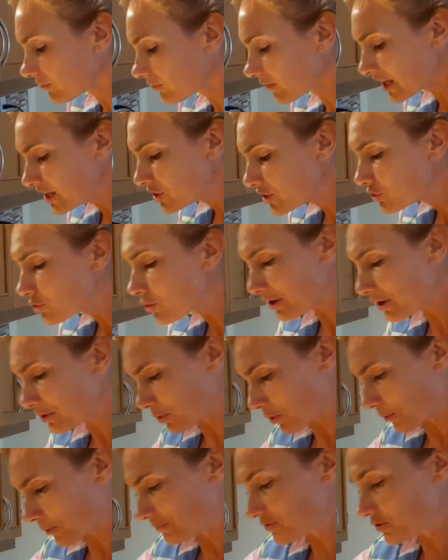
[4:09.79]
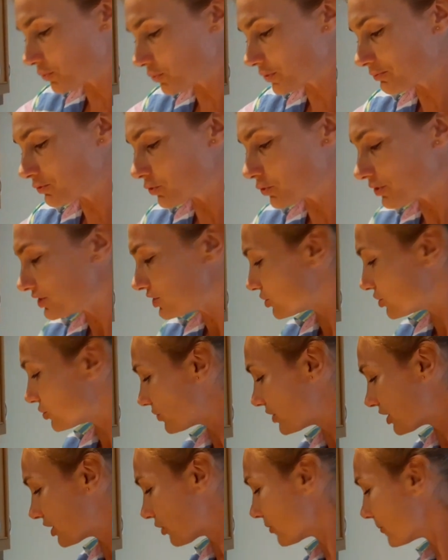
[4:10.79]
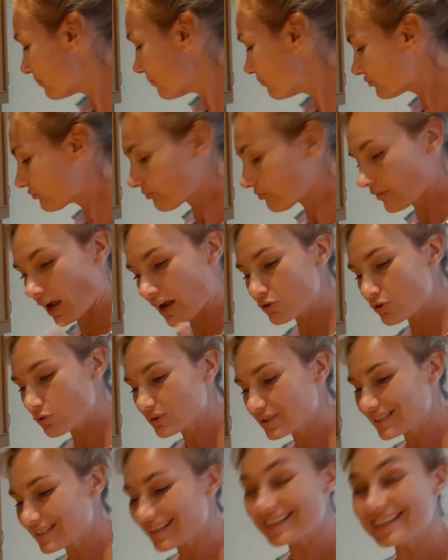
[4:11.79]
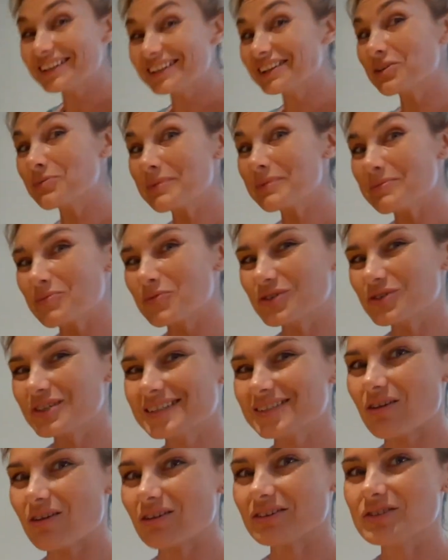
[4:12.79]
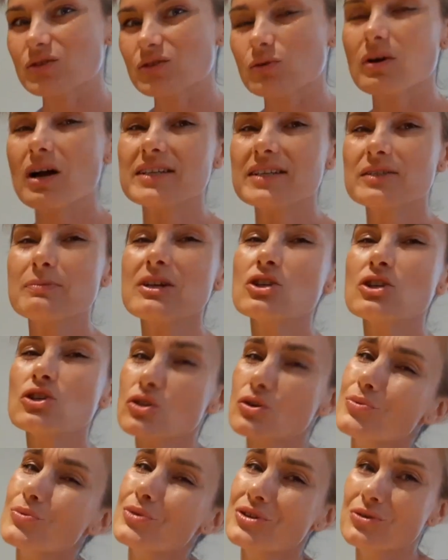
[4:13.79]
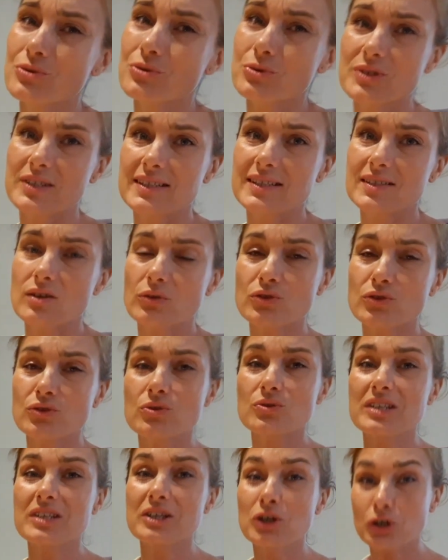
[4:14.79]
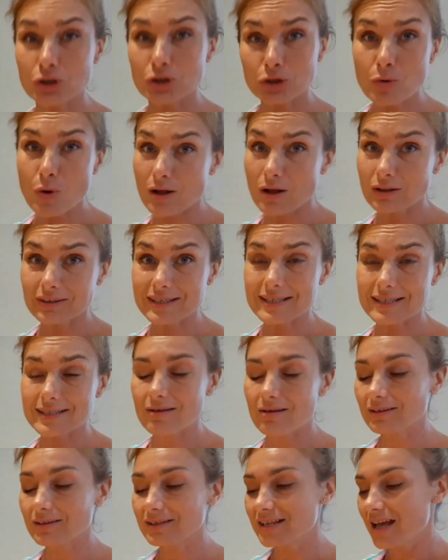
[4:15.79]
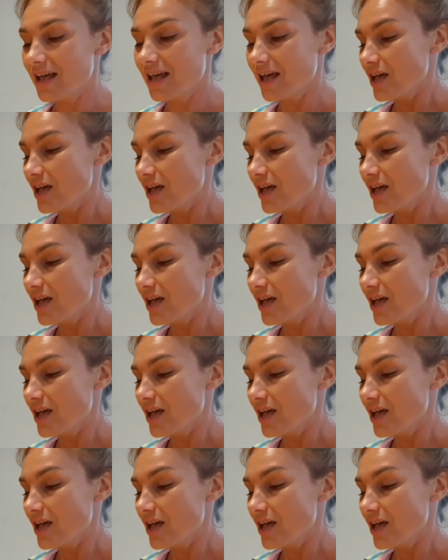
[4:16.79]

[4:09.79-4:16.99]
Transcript: Incredible. So what I'm going to do here, I notice I need a little bit more salt. So guys, make sure when you're using salt, you're using good quality salt.